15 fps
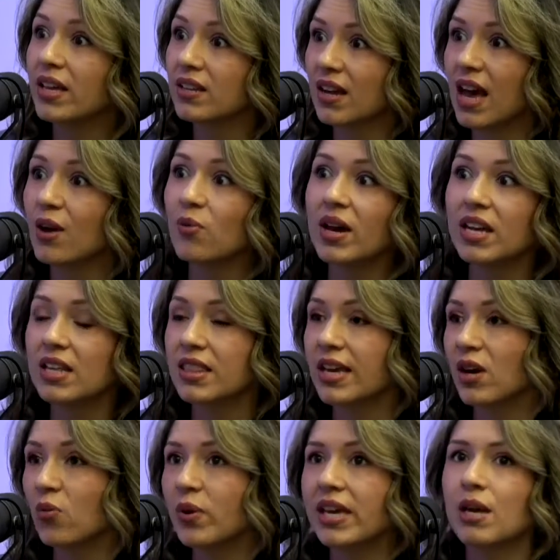went in
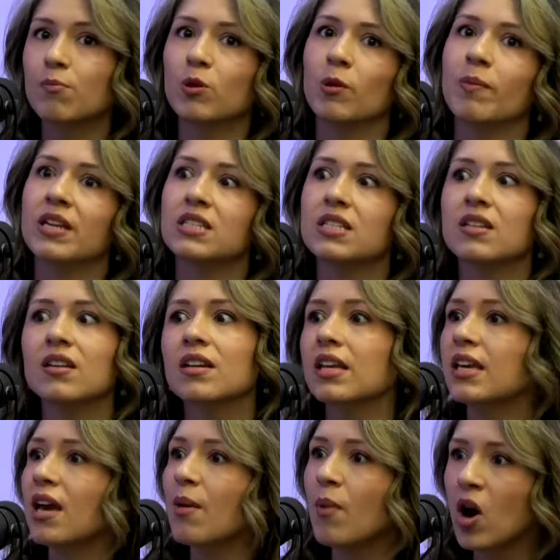there. We implemented an
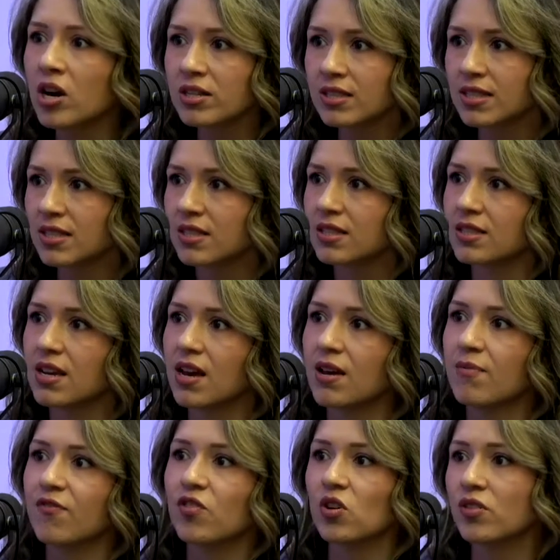EMR
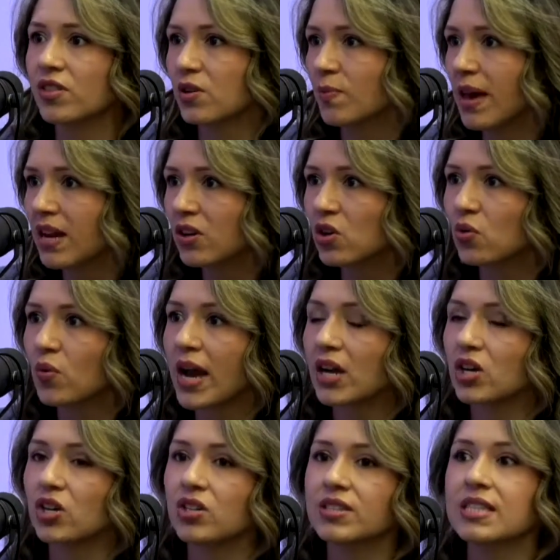system for the medical
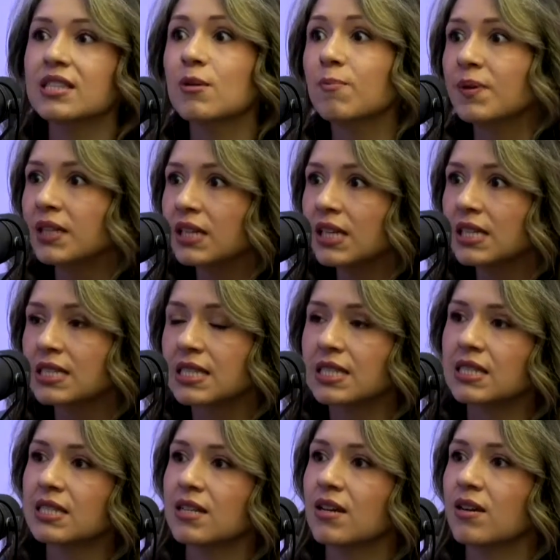records and the billing
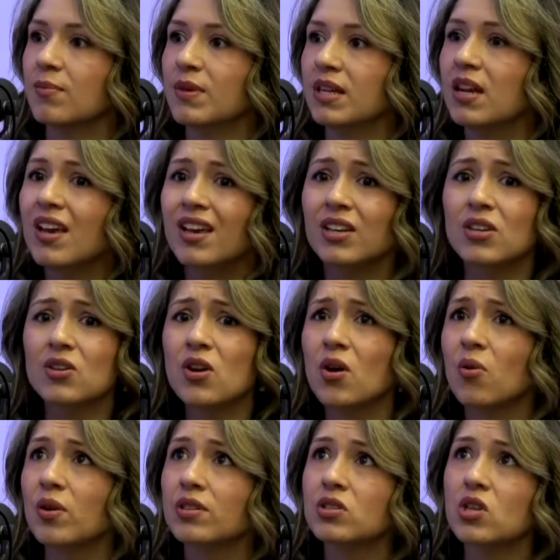system, and
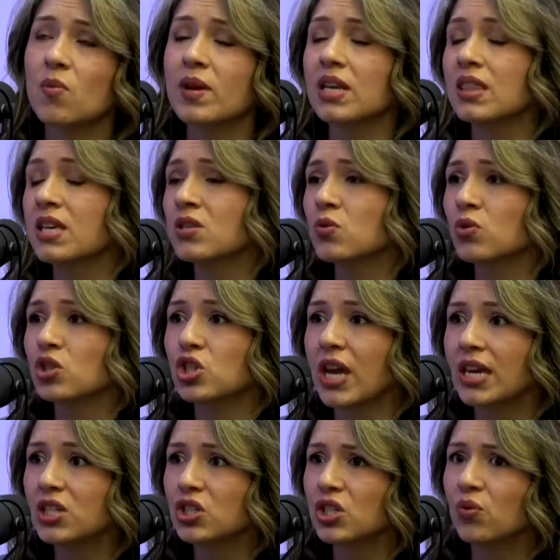so many things were
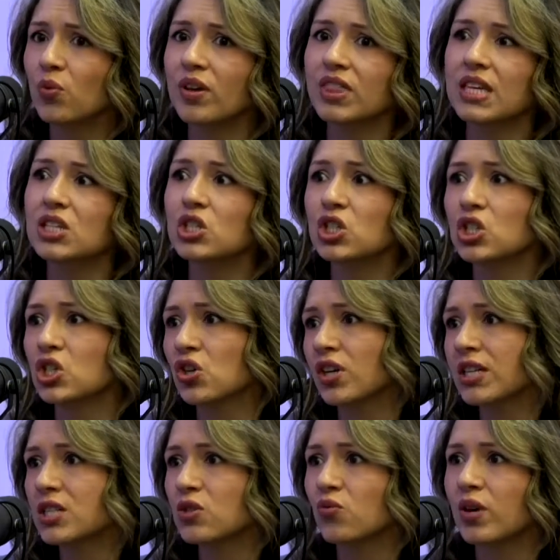changing with
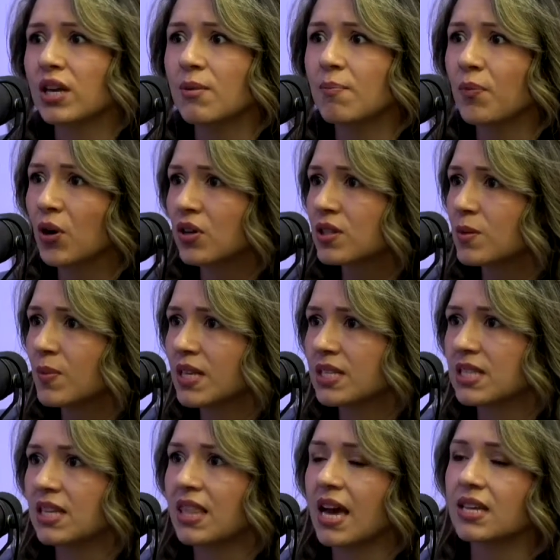insurance
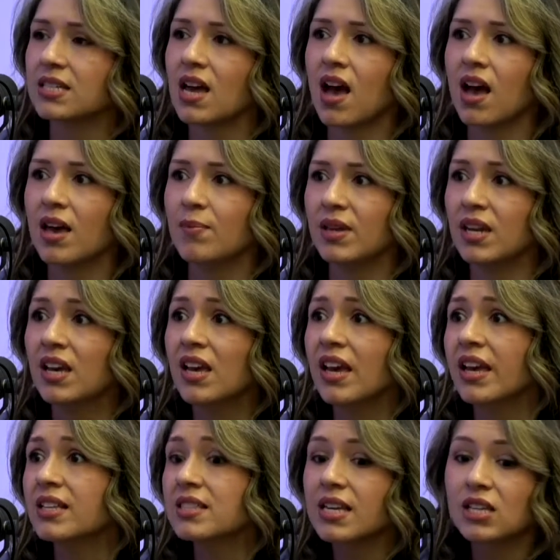reimbursements at that time. And
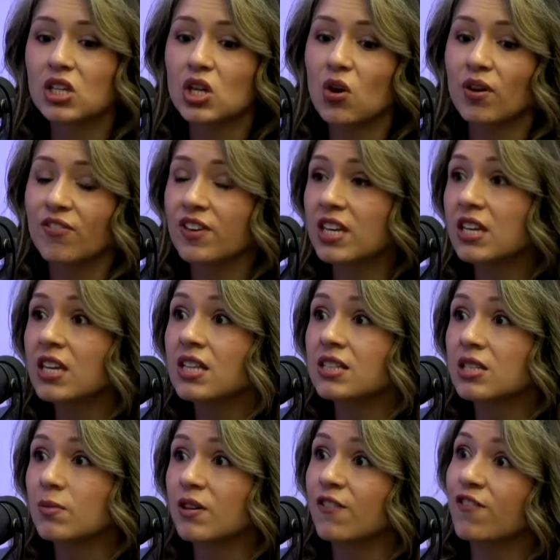it's like, if he
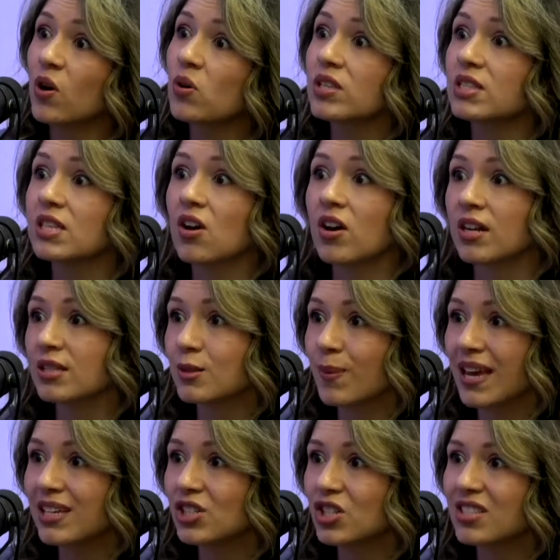needs to be focusing on his
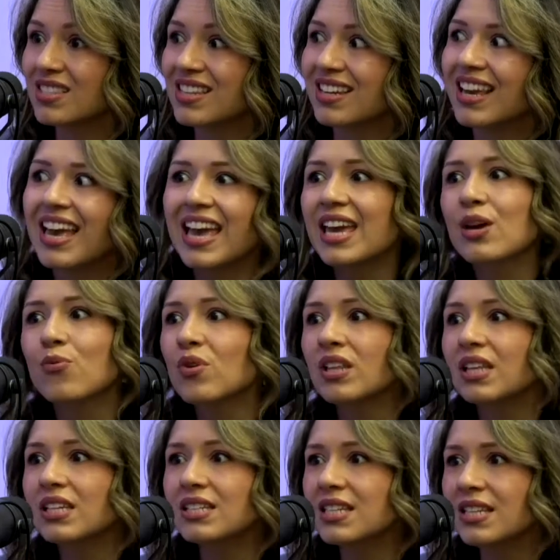patients, then he
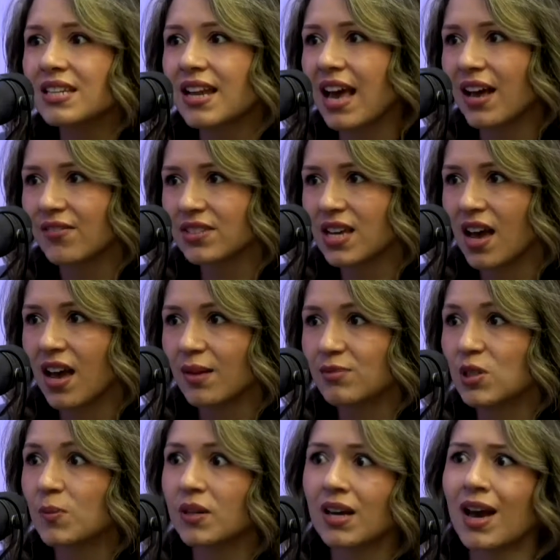really didn't have
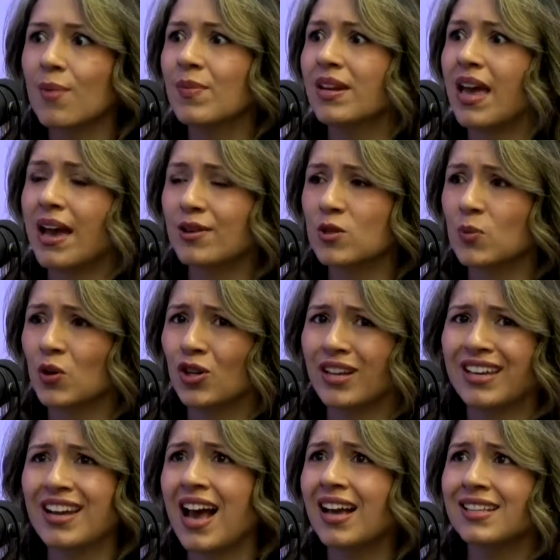time to become an
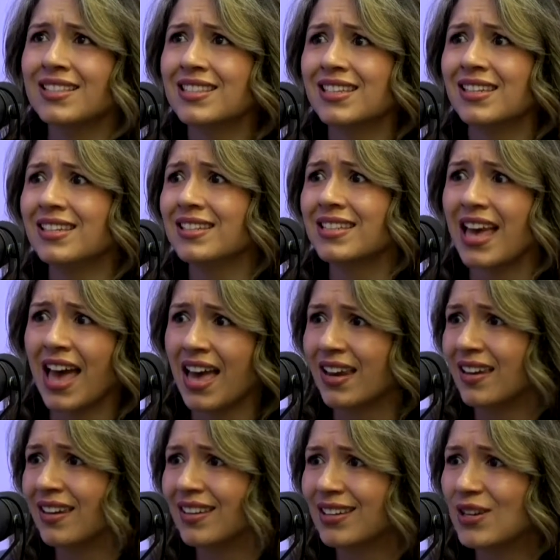expert in
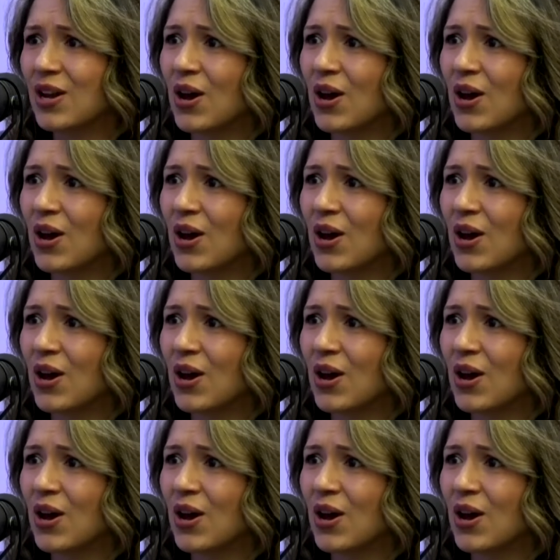ICD-10,